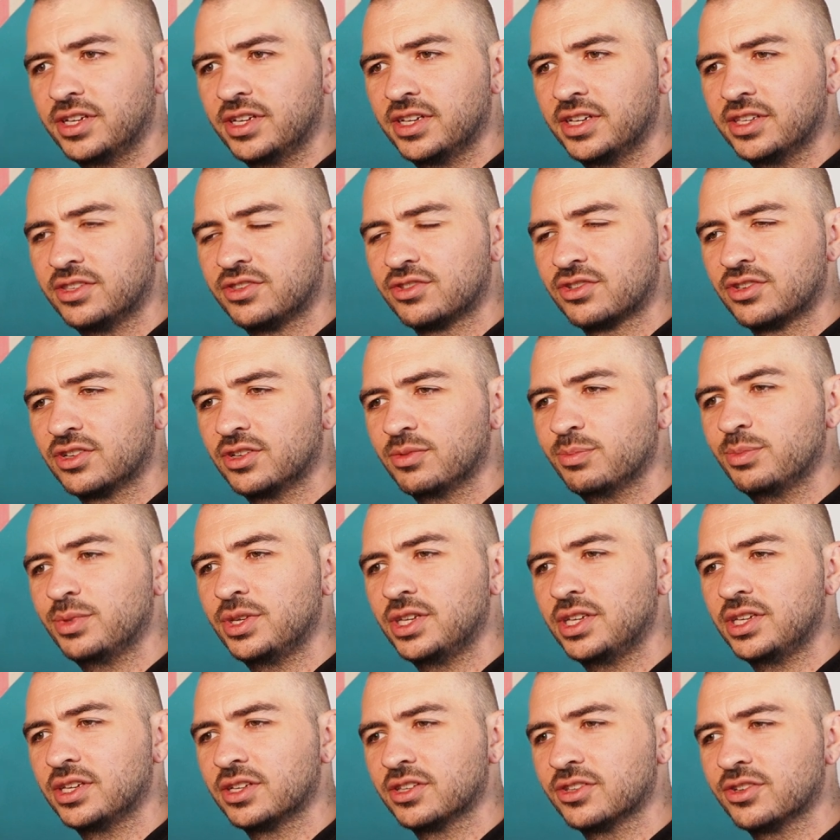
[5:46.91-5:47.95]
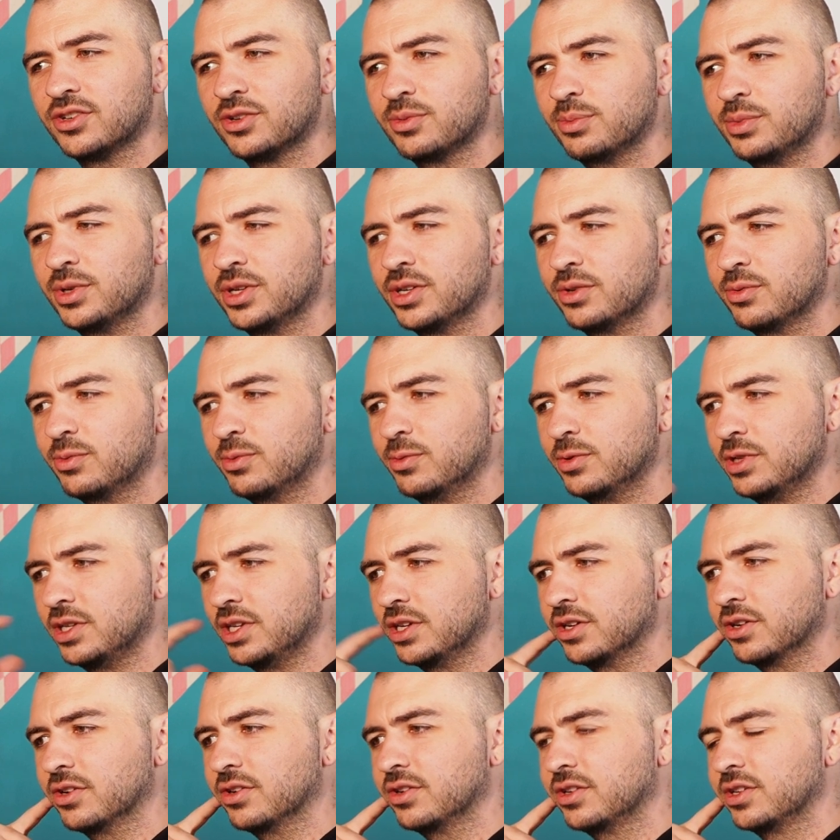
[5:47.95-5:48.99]
It's going to be a little bit
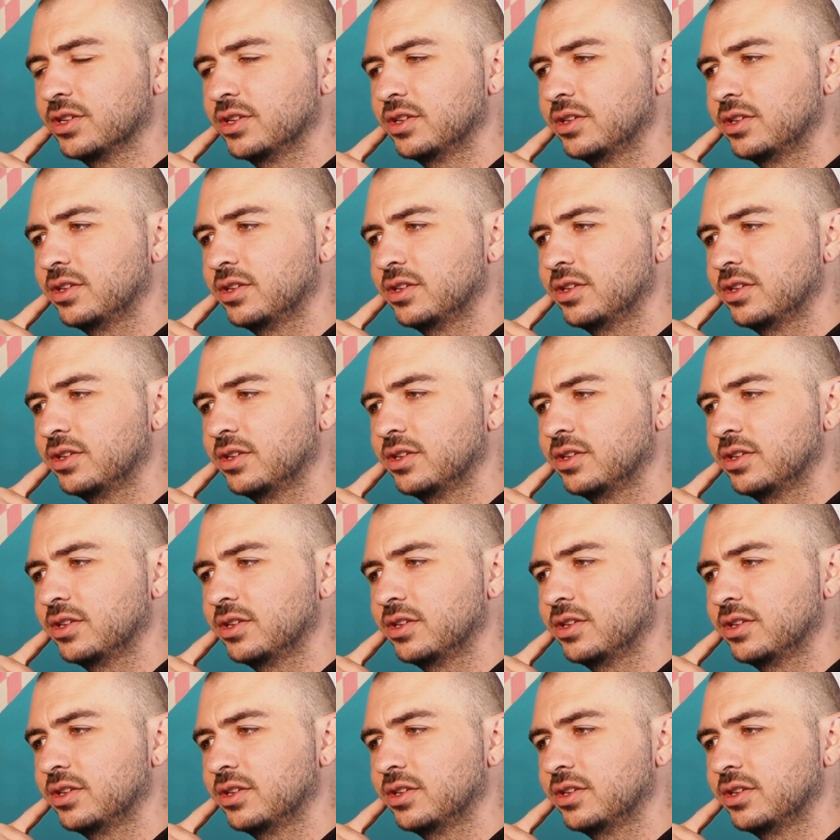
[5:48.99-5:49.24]
weird